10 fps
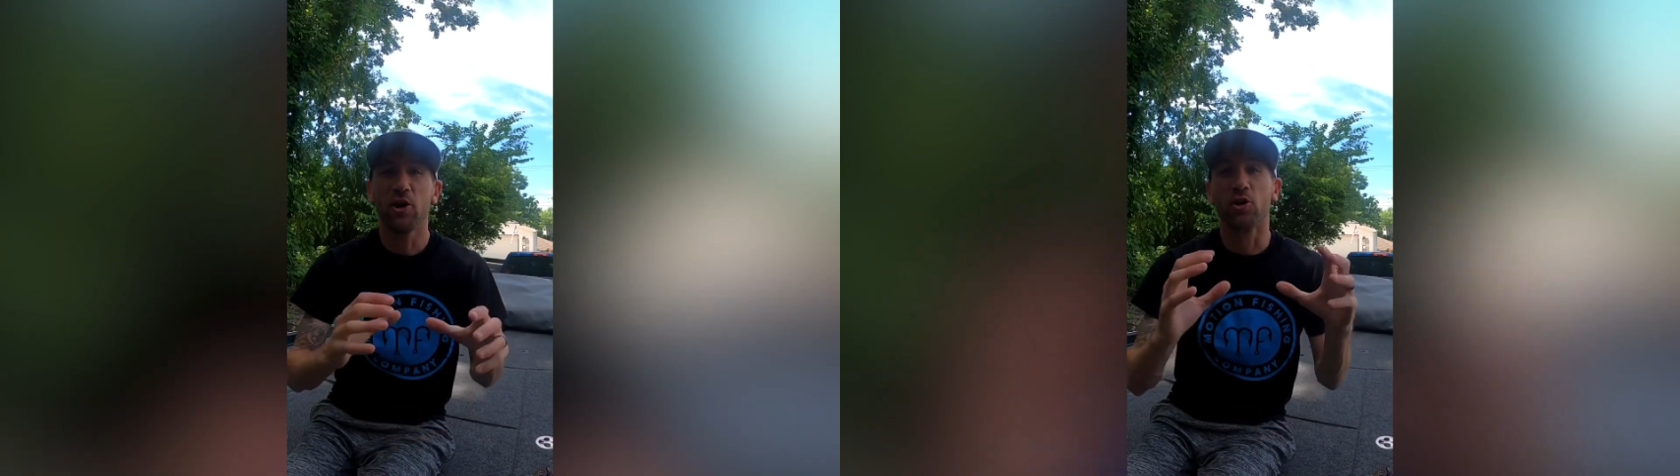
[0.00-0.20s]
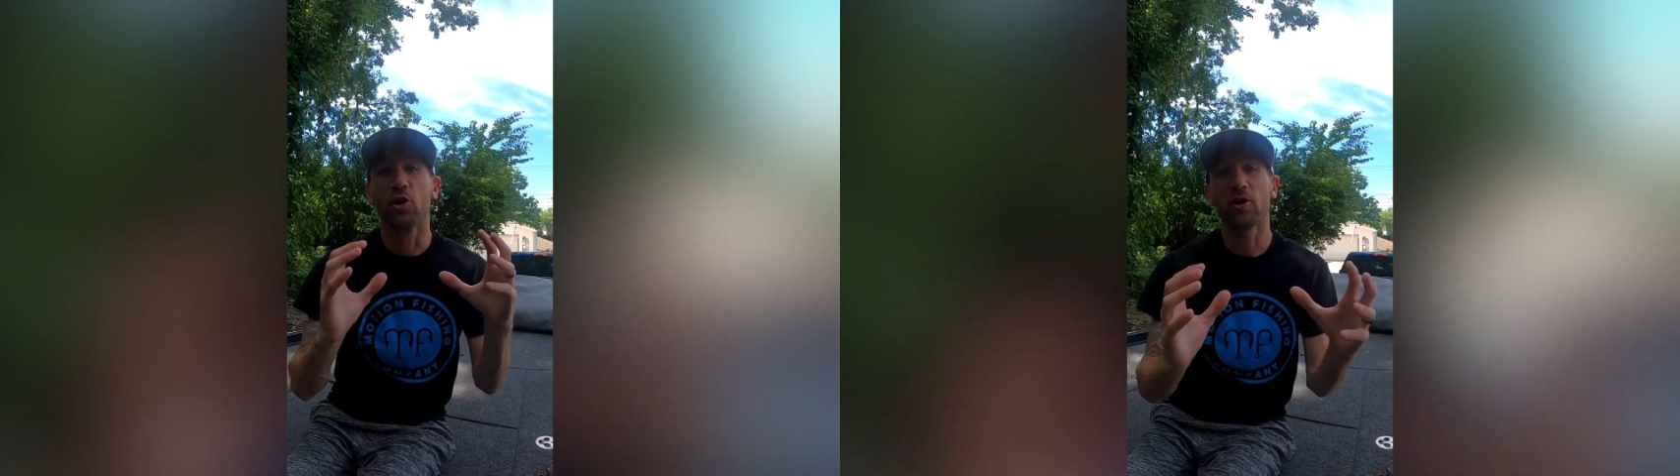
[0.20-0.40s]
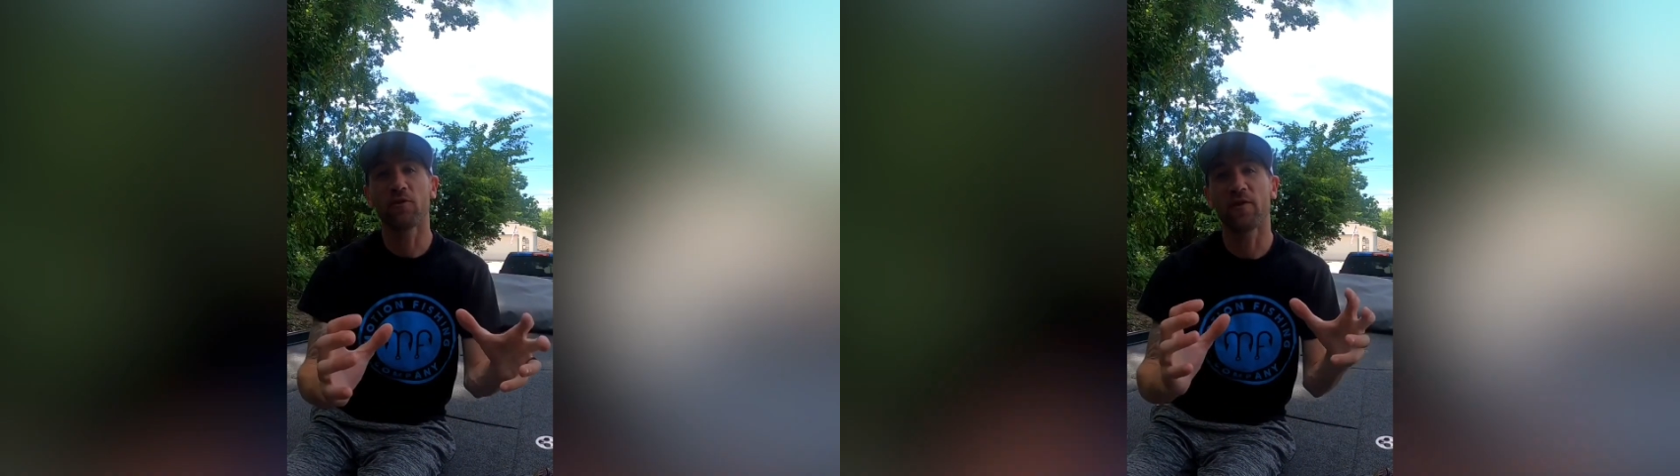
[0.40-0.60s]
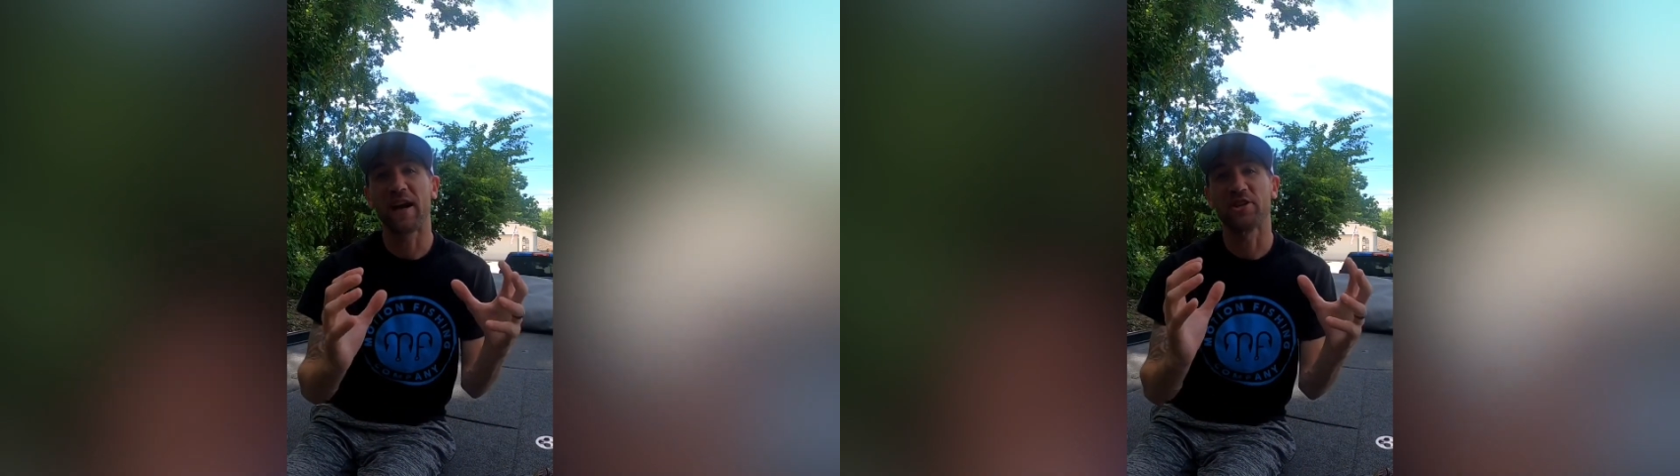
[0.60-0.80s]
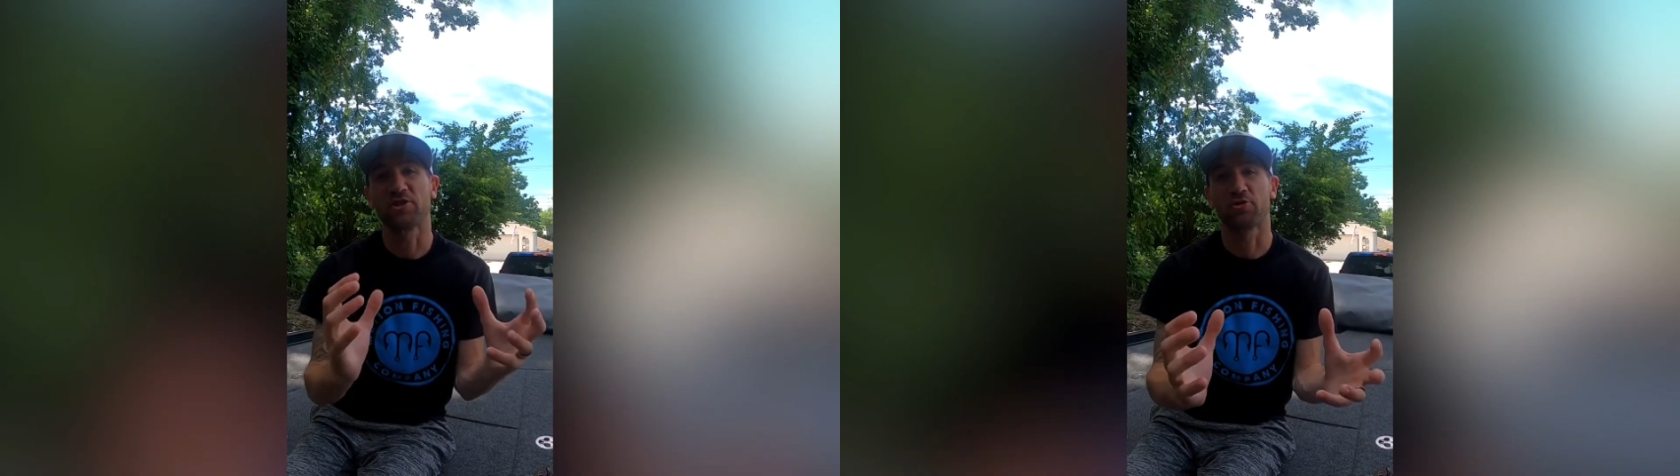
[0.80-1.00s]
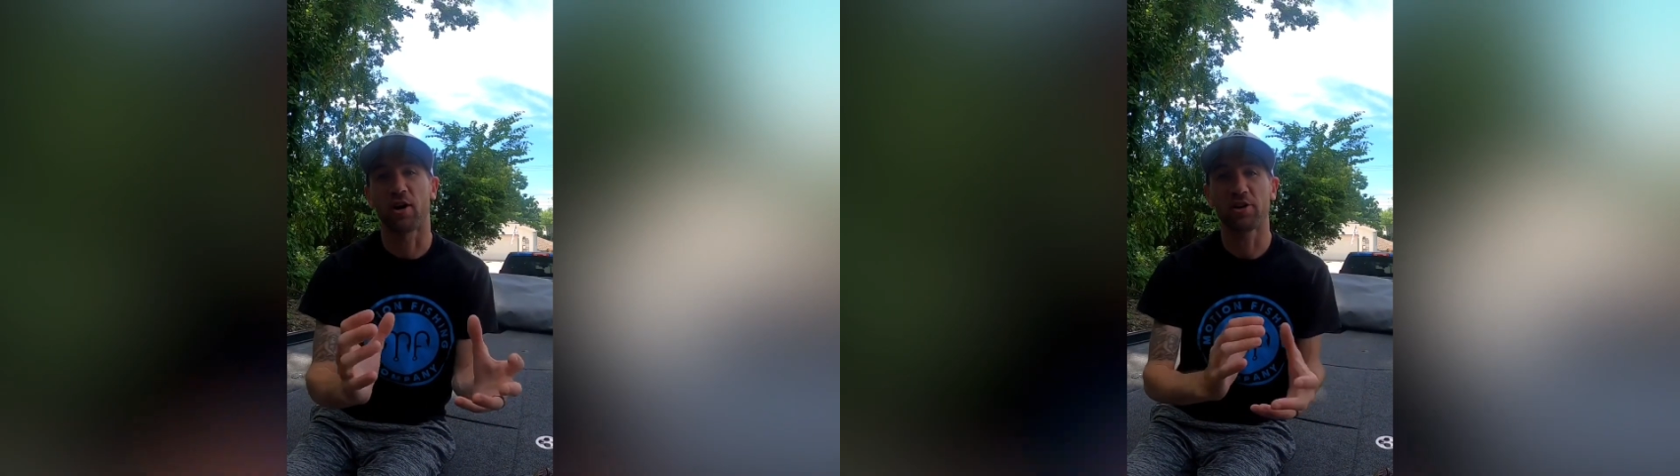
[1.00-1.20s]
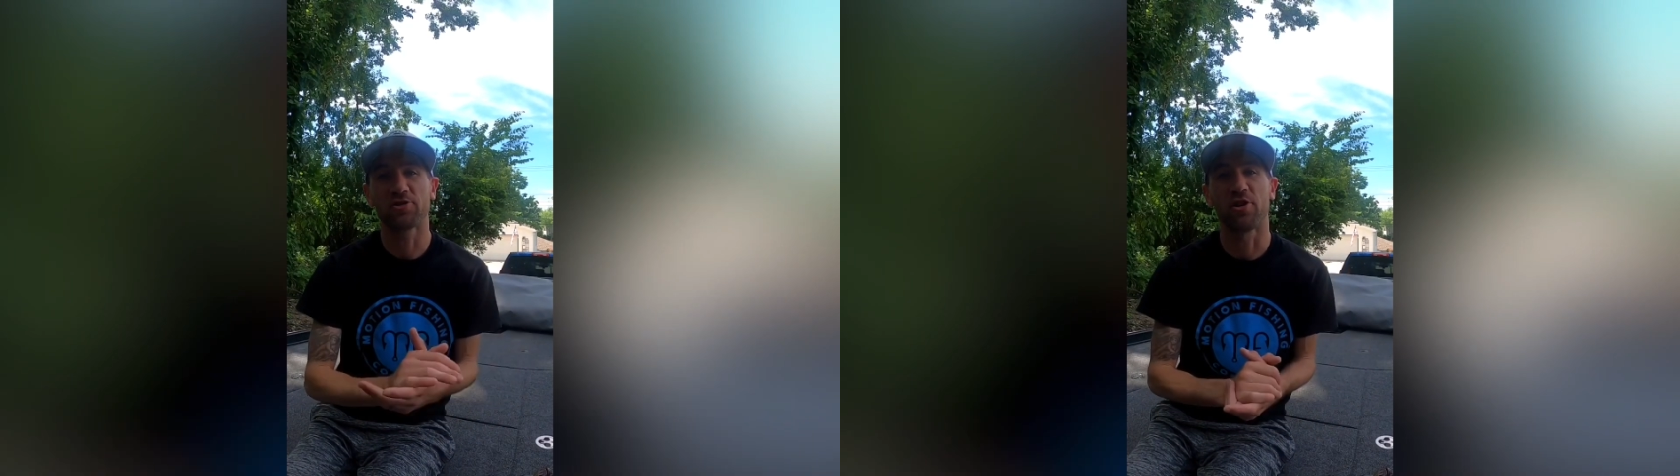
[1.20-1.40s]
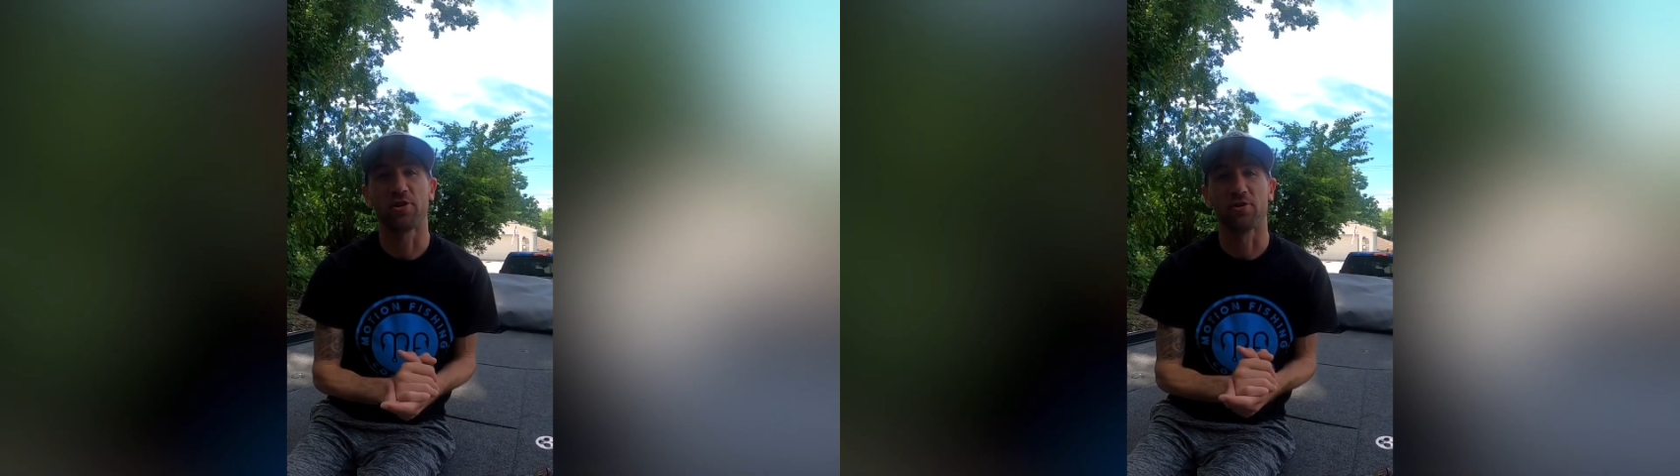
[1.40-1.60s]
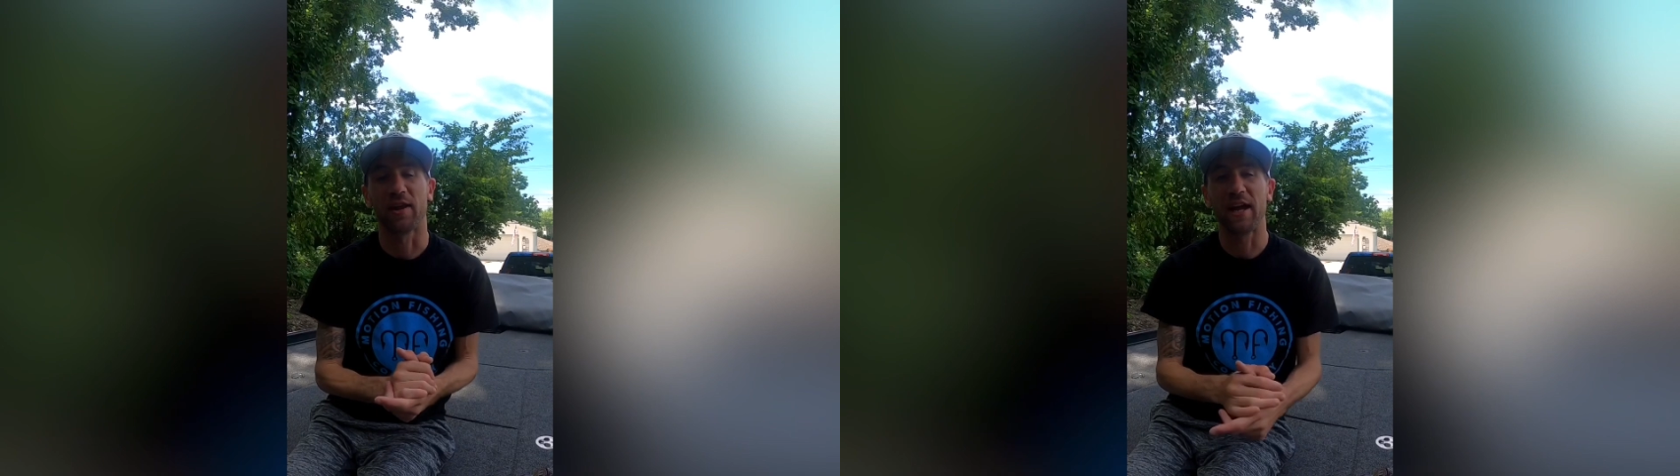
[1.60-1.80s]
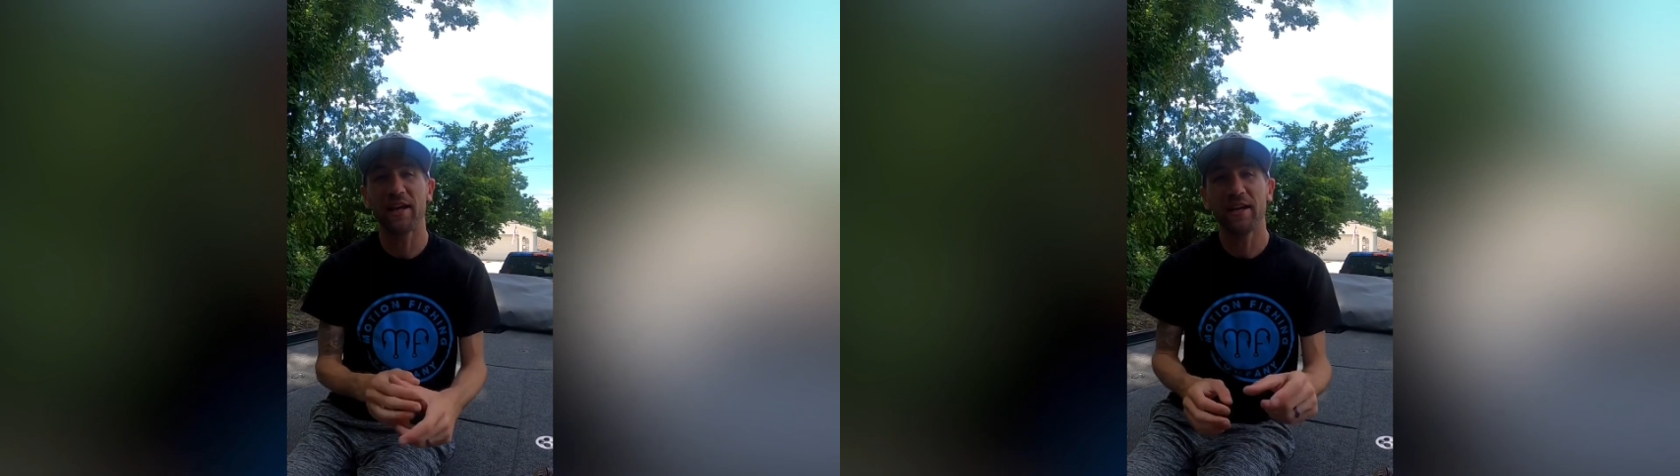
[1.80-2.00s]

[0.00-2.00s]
look for that structure on your lake